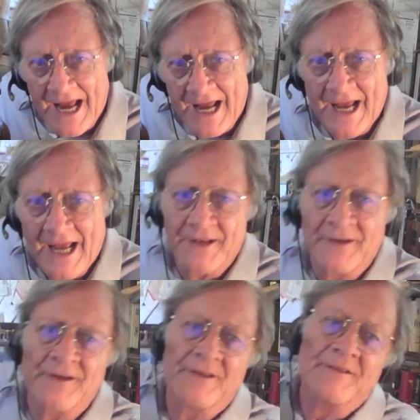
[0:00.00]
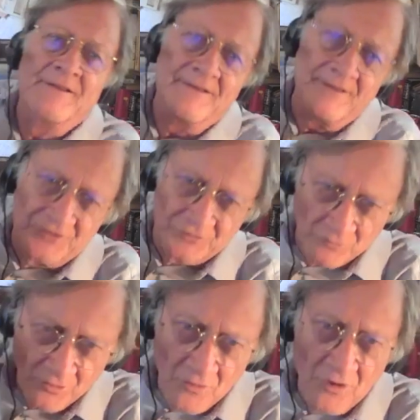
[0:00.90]
And
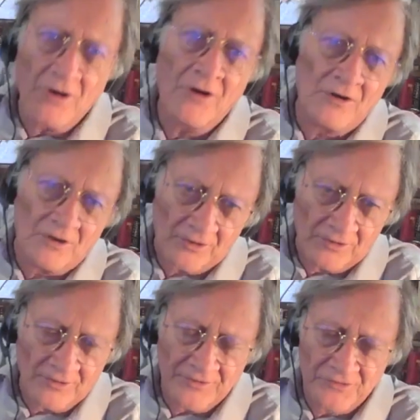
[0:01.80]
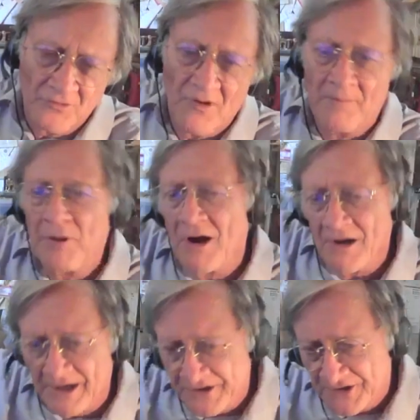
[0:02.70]
through her, through a
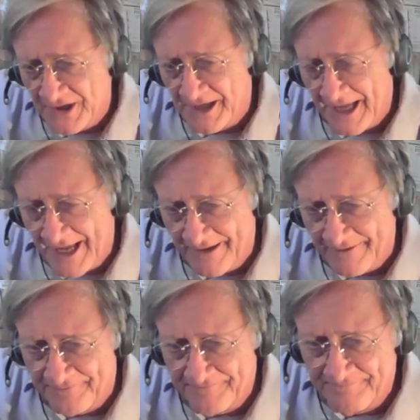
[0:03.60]
party she gave